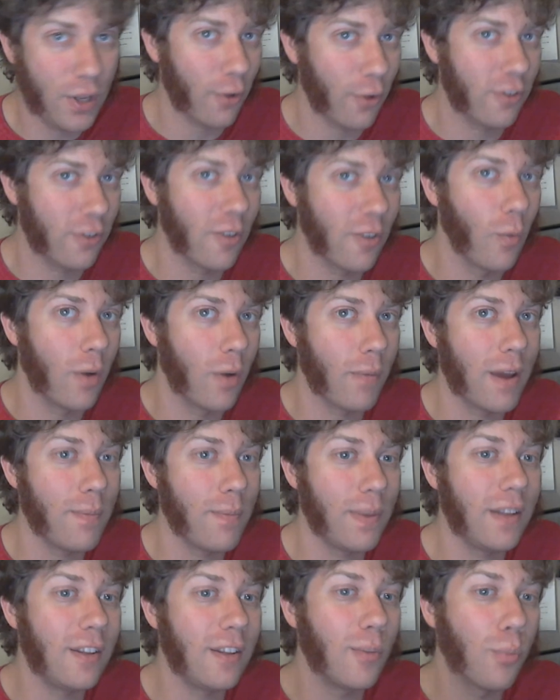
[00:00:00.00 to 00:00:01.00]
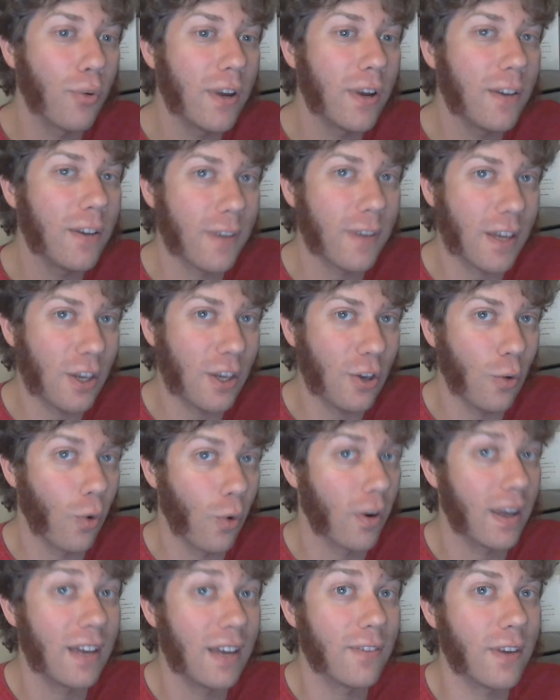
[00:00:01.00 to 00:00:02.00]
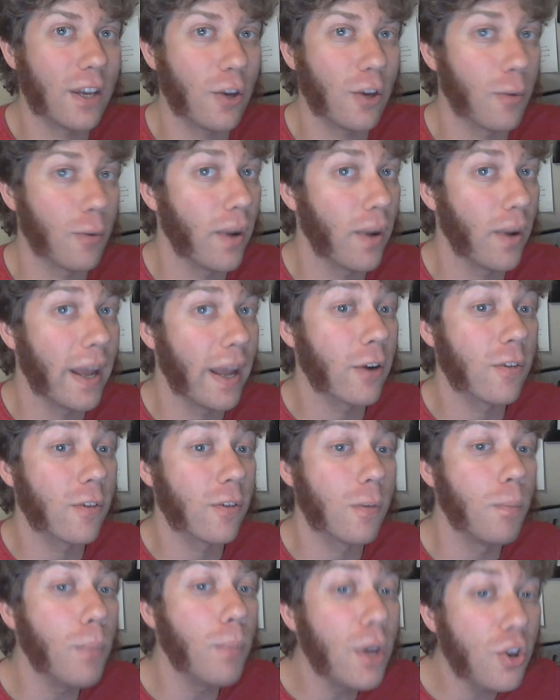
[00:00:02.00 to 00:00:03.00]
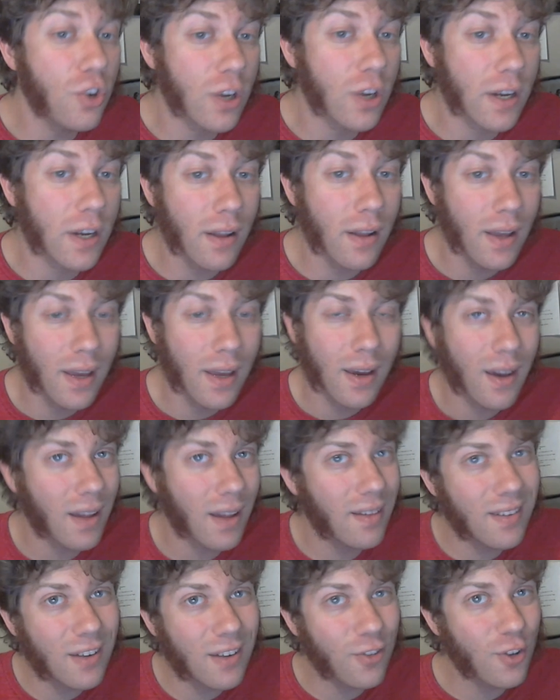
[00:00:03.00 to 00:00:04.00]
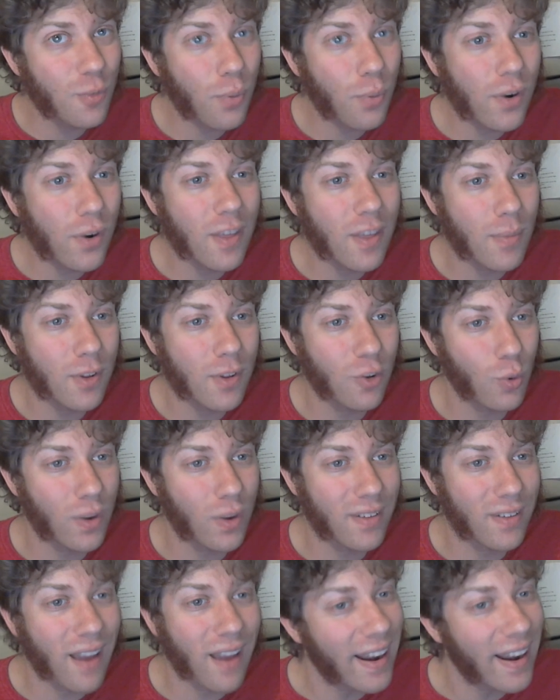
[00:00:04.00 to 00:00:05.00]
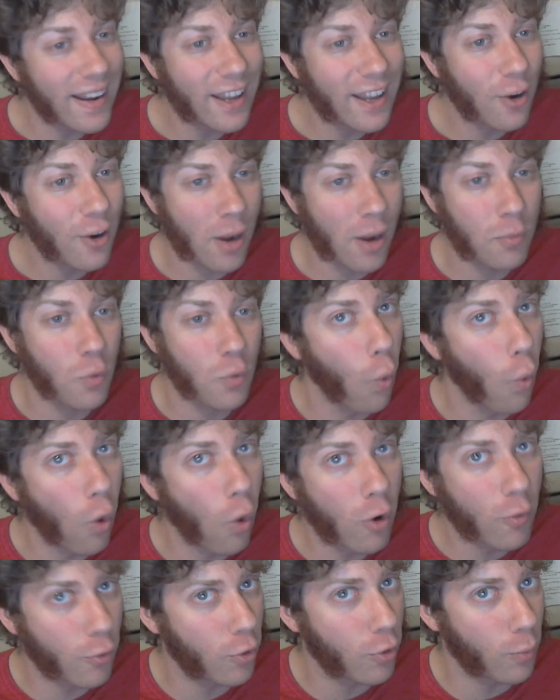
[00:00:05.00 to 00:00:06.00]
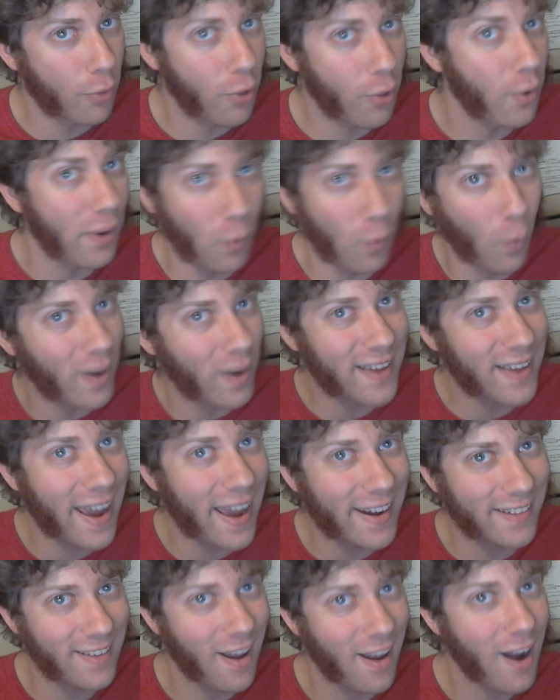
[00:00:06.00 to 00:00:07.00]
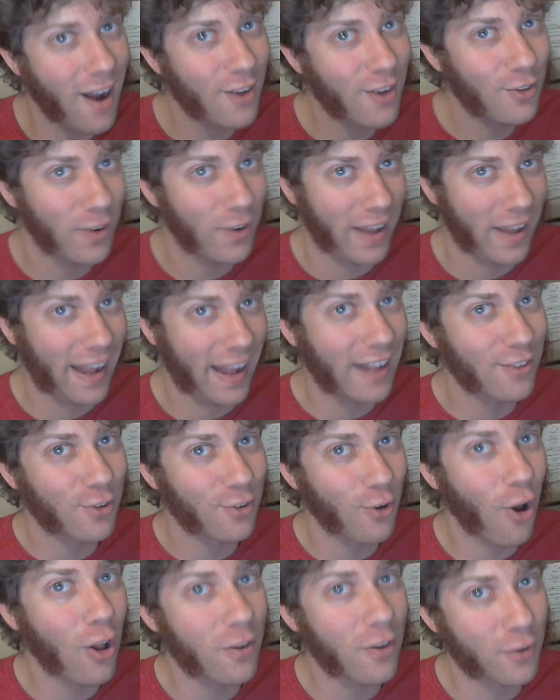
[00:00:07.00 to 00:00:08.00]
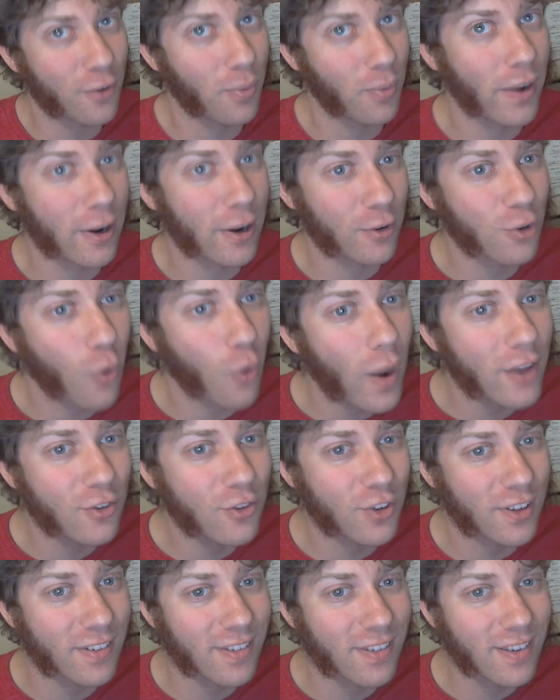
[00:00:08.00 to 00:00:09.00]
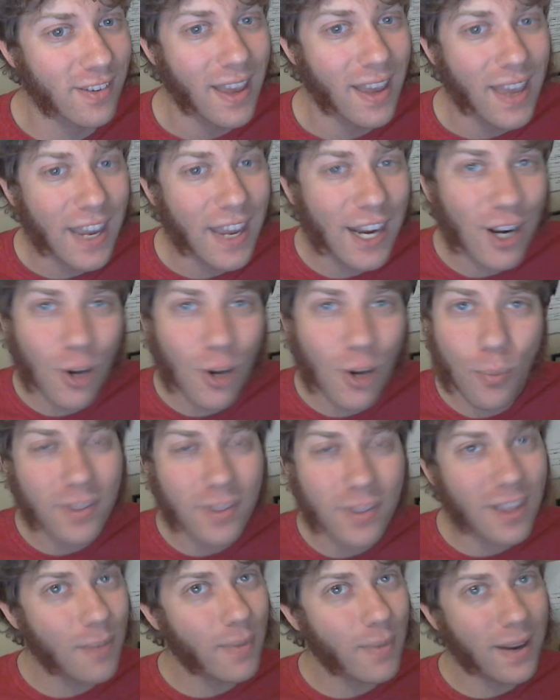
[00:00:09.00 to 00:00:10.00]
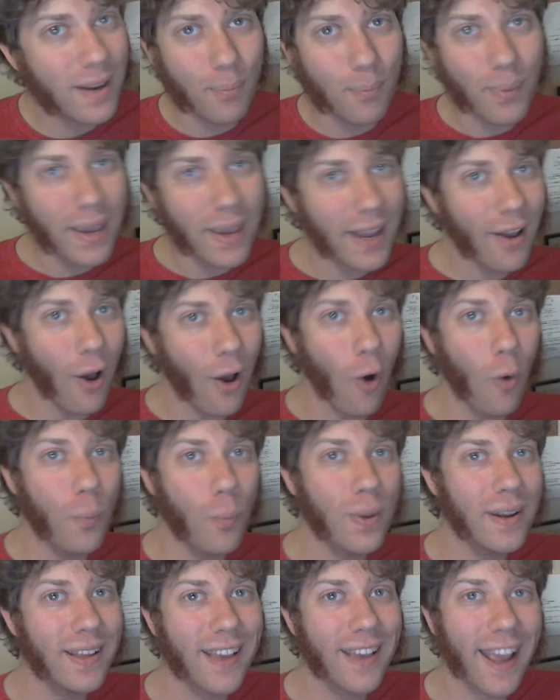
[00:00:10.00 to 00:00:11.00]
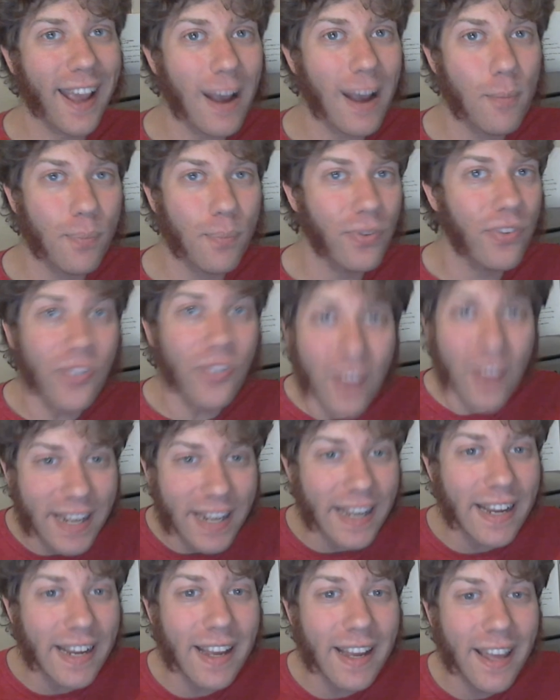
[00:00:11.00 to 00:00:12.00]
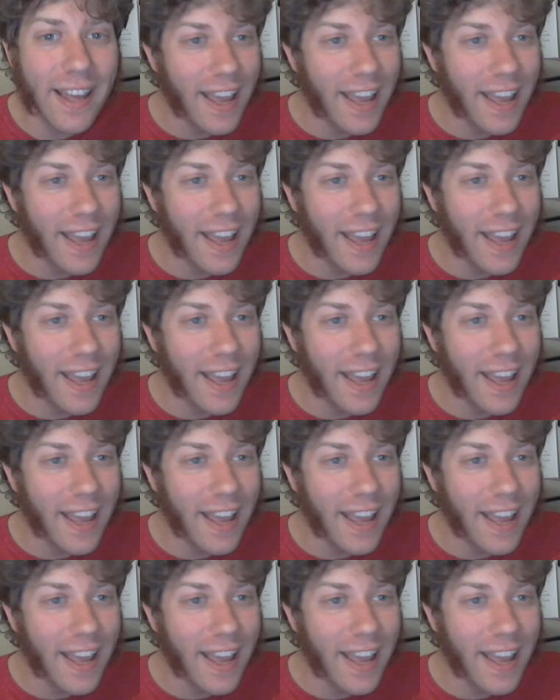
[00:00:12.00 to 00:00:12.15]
someone might be debriefing you or giving your players a mission, instead of just putting them into a tightly cramped war room with only one guy to talk to answer all of your players' questions, you know, put them in a big, open camp city